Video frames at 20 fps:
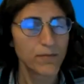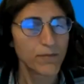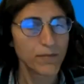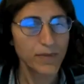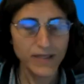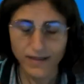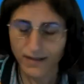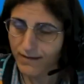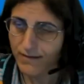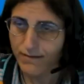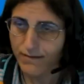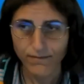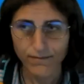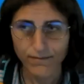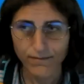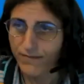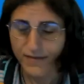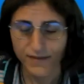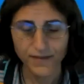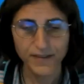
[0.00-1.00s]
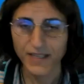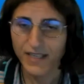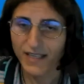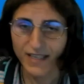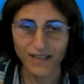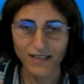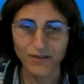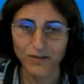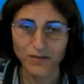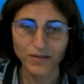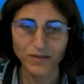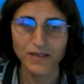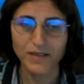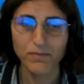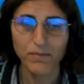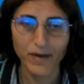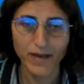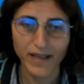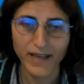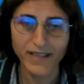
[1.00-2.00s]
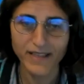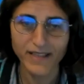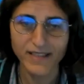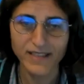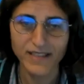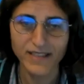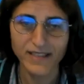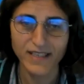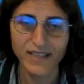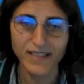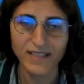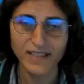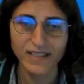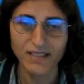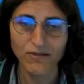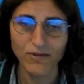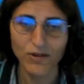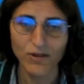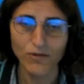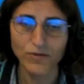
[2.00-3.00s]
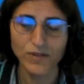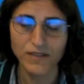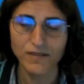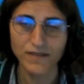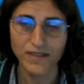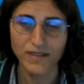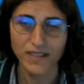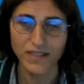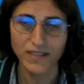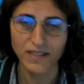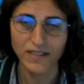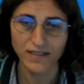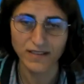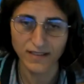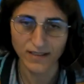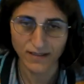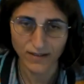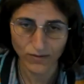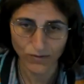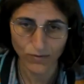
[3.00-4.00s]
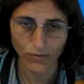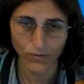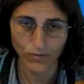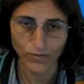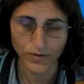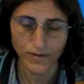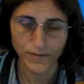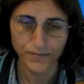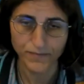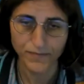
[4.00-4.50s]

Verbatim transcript: but really not replace the essential roles of teachers and schools.